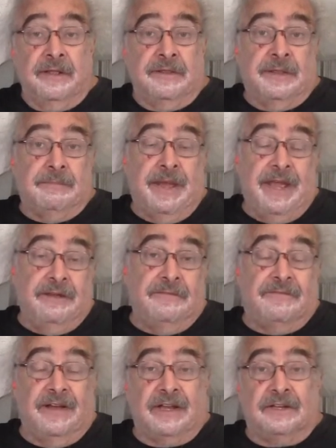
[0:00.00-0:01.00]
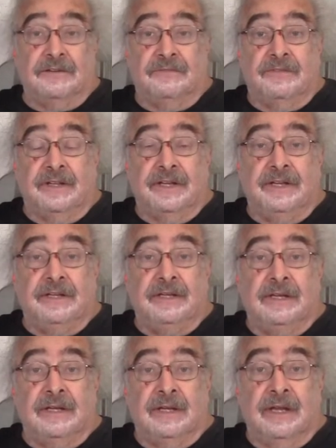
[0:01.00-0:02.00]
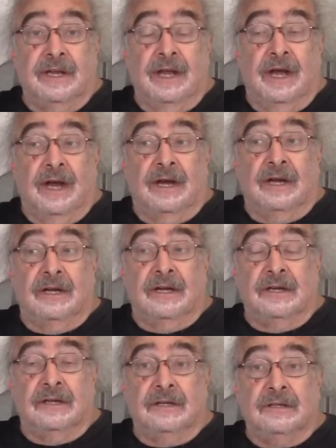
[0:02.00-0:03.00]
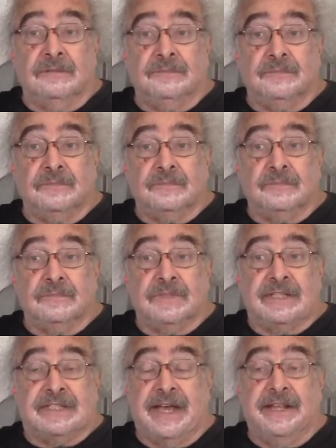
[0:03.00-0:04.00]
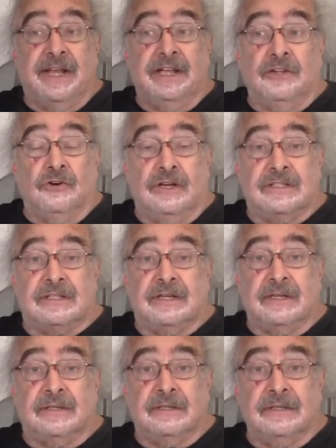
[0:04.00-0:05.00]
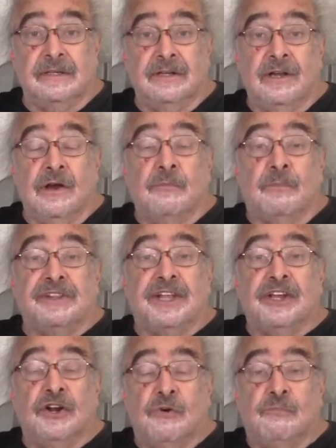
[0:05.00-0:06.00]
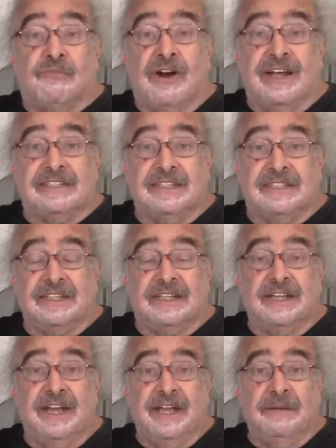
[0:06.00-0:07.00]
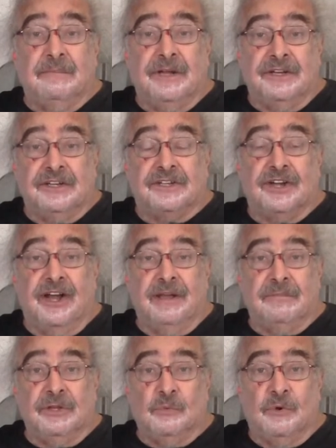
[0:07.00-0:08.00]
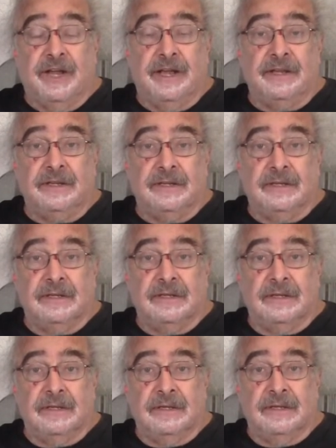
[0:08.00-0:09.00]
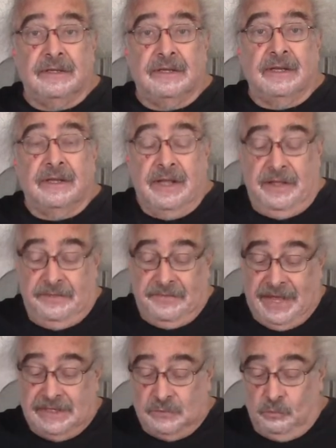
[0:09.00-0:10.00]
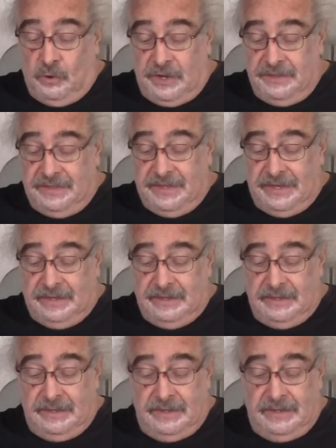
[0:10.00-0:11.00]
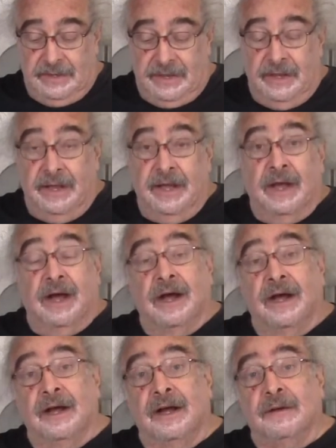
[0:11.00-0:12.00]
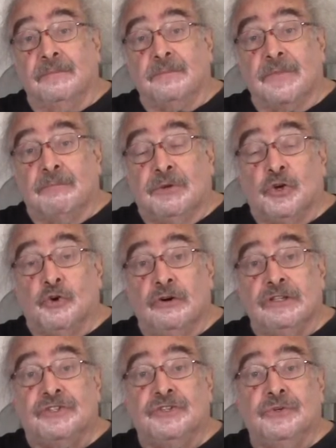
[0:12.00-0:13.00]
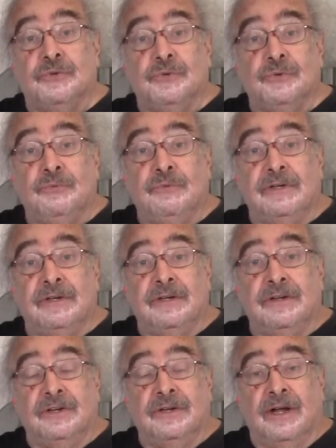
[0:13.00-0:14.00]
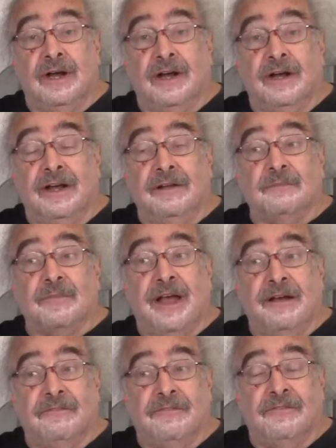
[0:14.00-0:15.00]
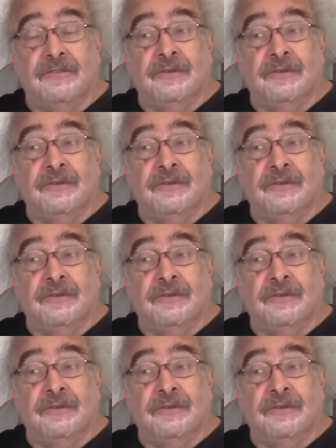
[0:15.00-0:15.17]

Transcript: may effectively uh, say they lost it, but they don't process a claim in a timely way. That's one thing. Uh, because you uh, have